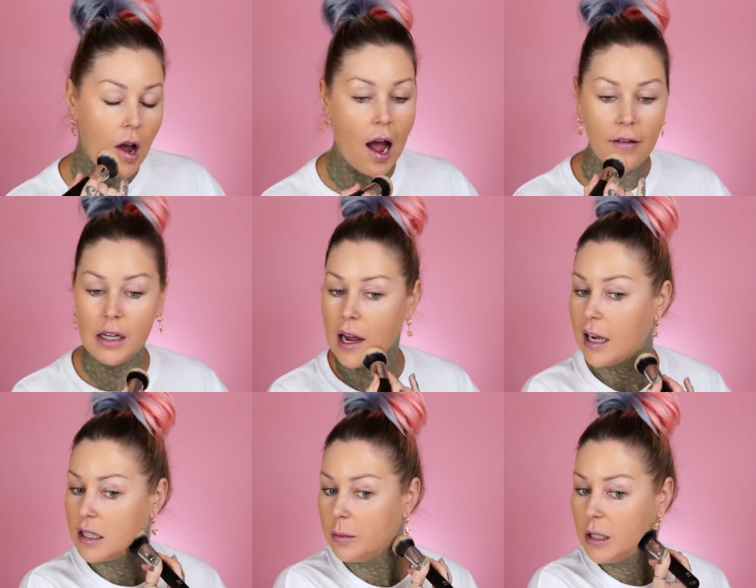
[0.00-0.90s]
I haven't
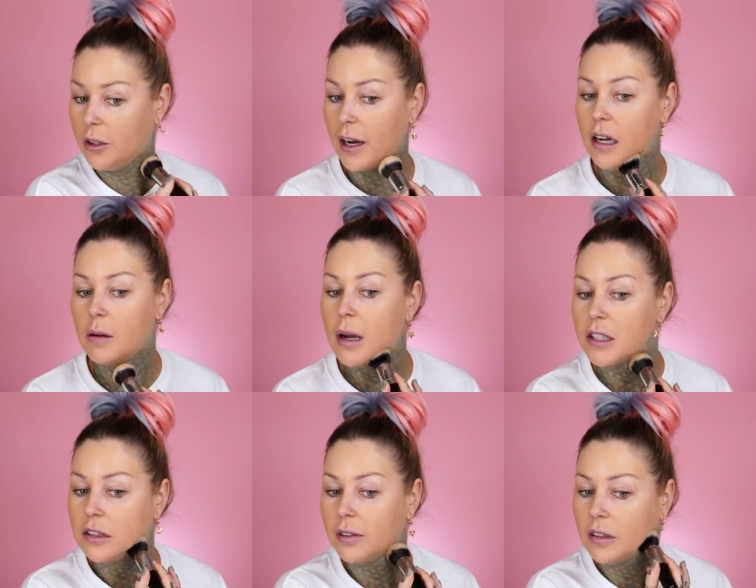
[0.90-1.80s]
had to be great at matching